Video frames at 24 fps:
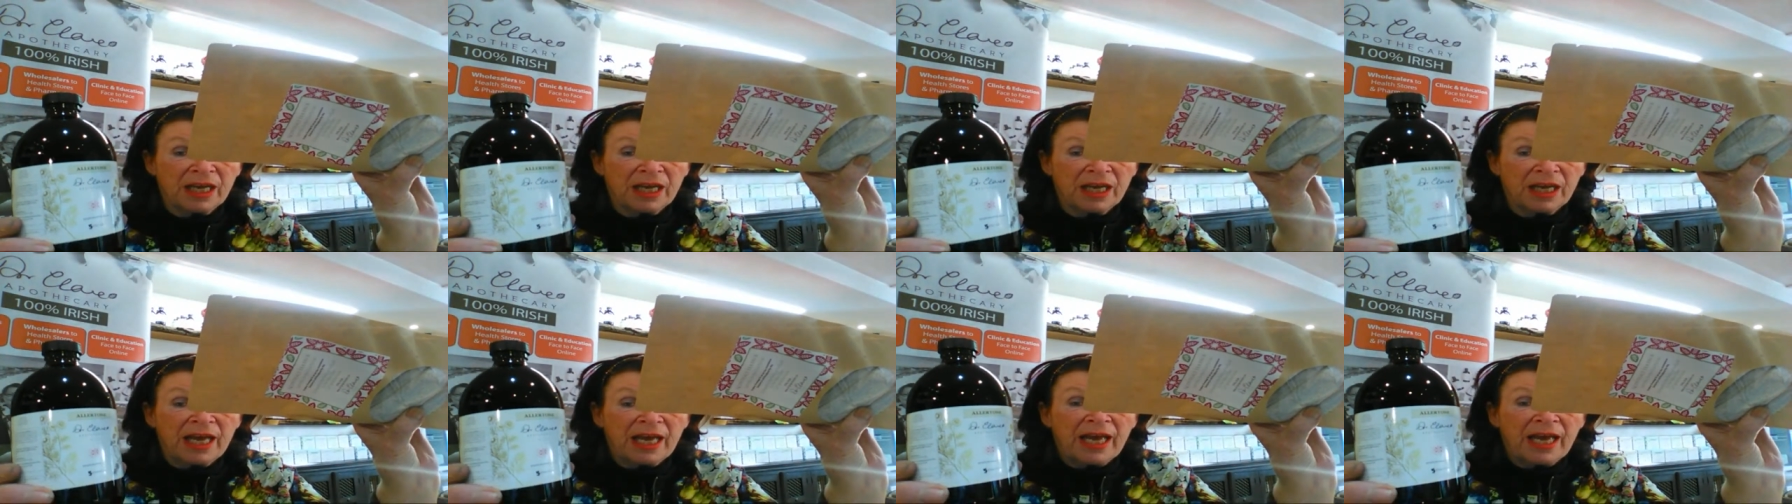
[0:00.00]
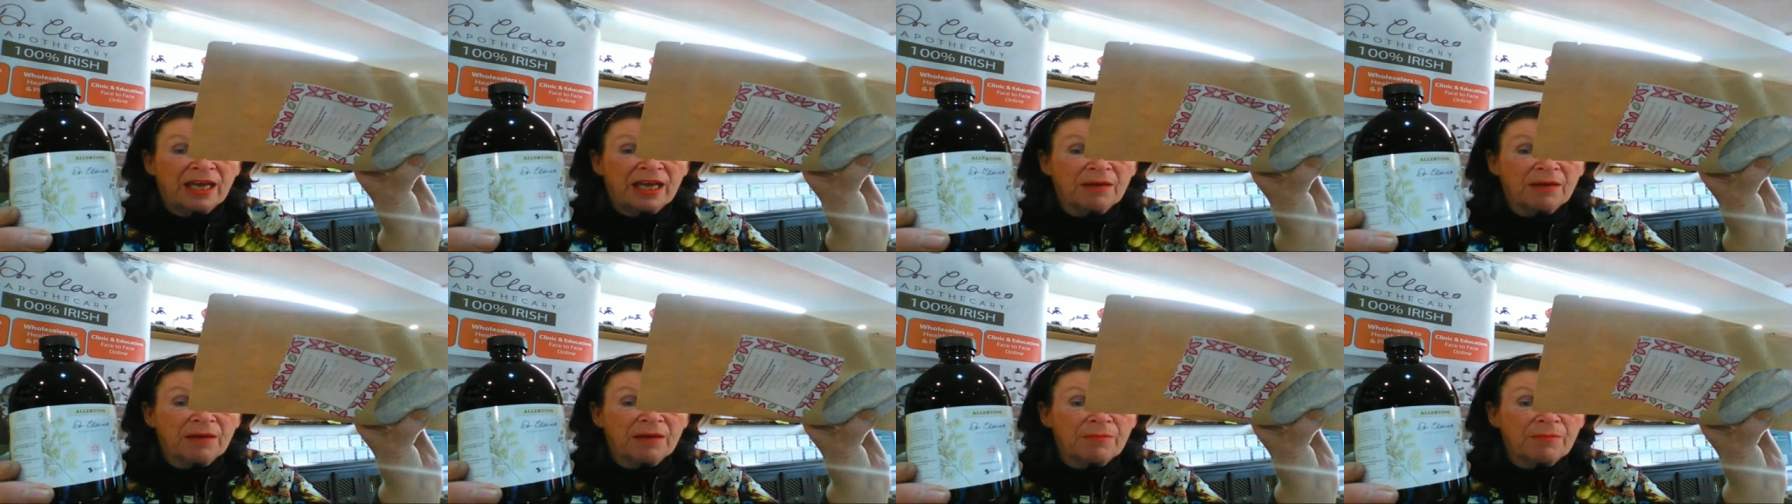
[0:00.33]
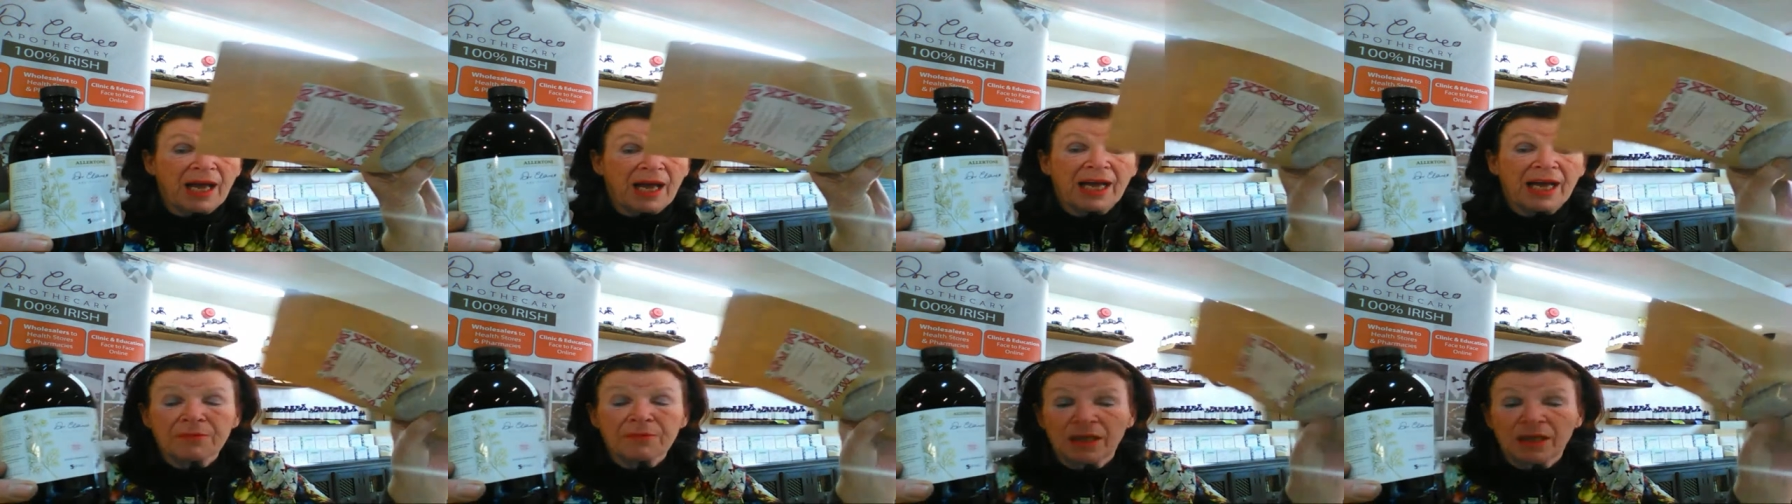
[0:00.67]
Um, and
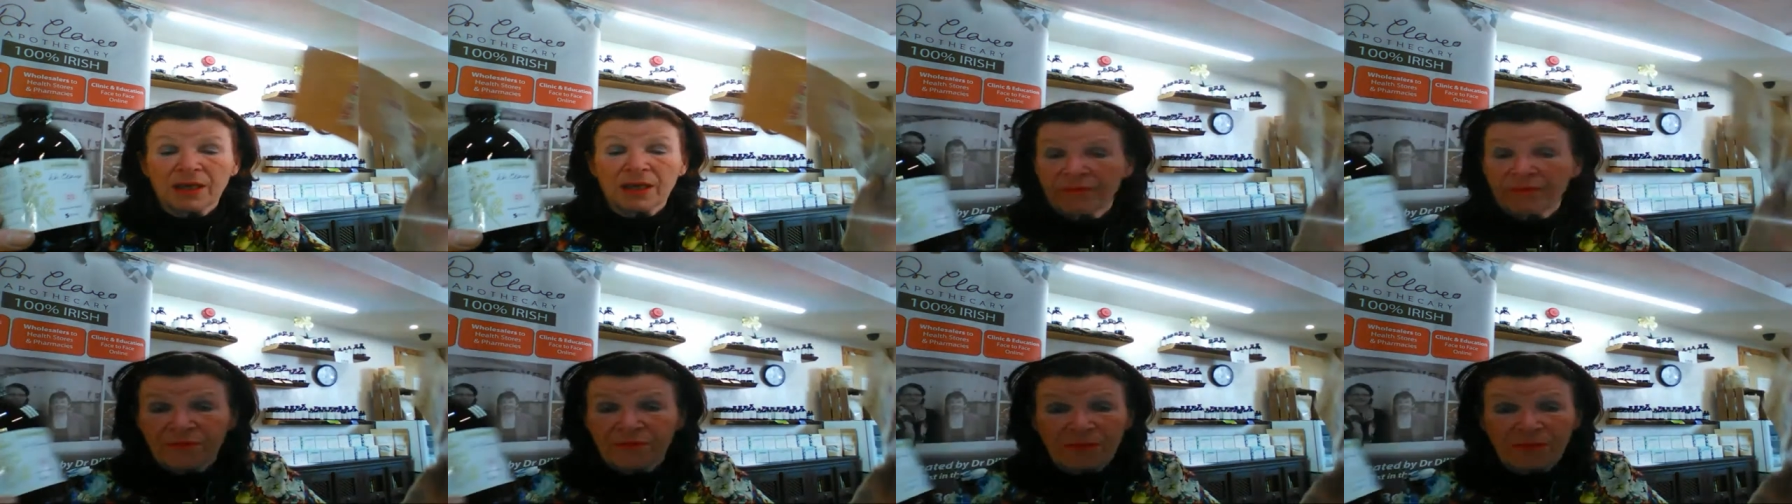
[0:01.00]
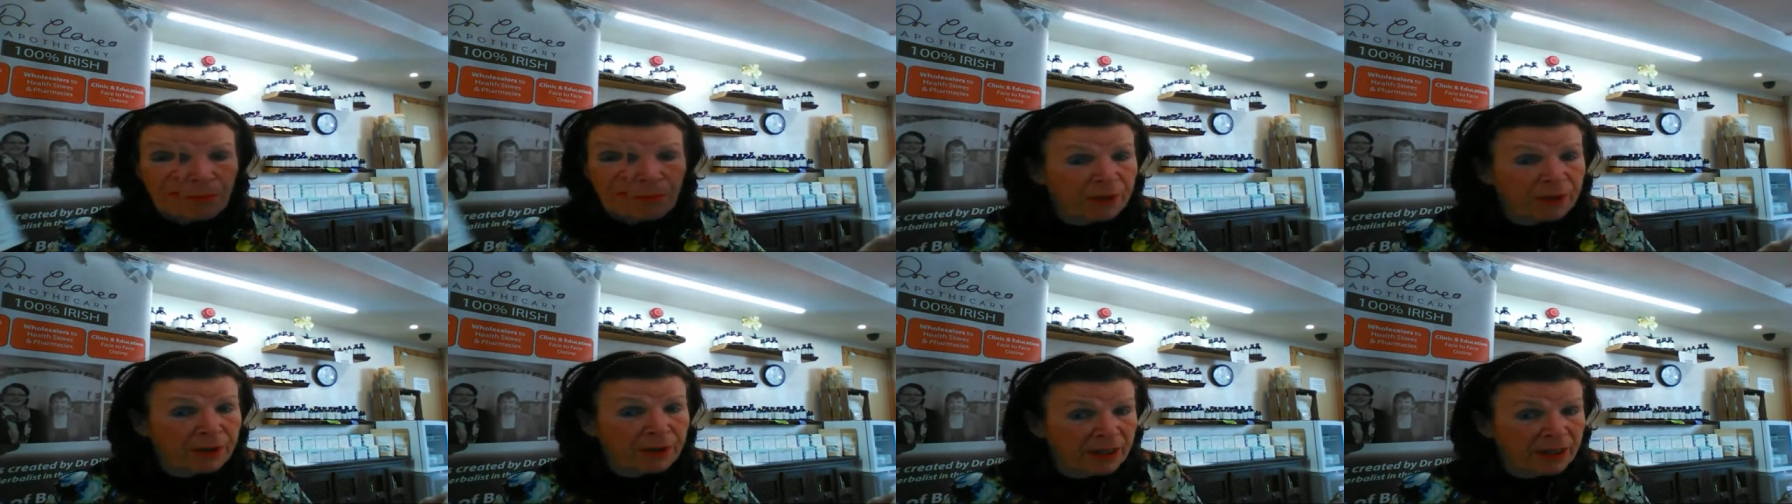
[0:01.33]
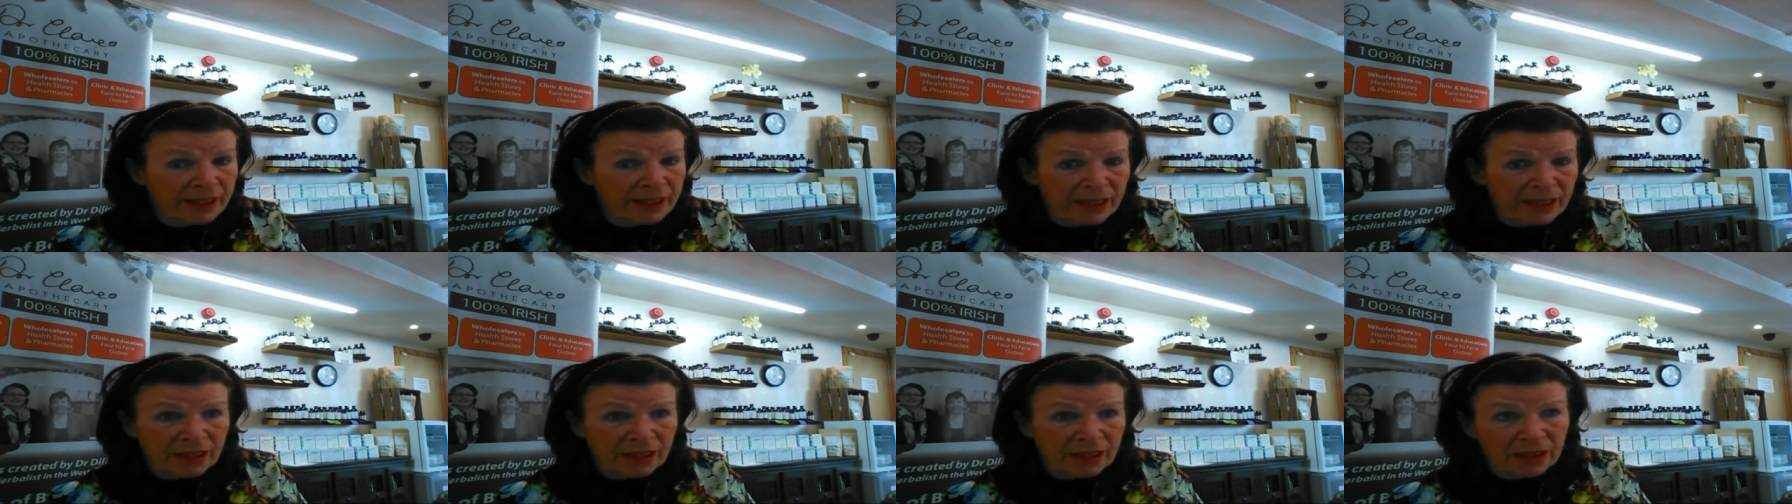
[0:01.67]
if,
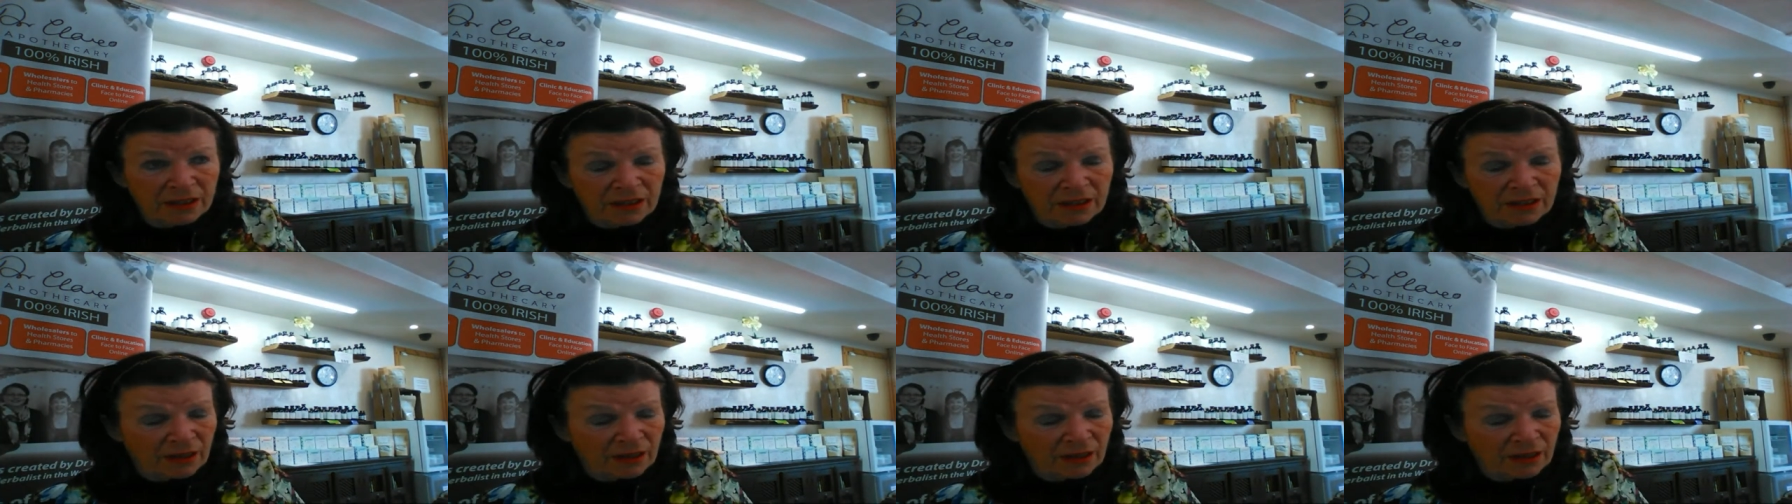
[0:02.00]
please,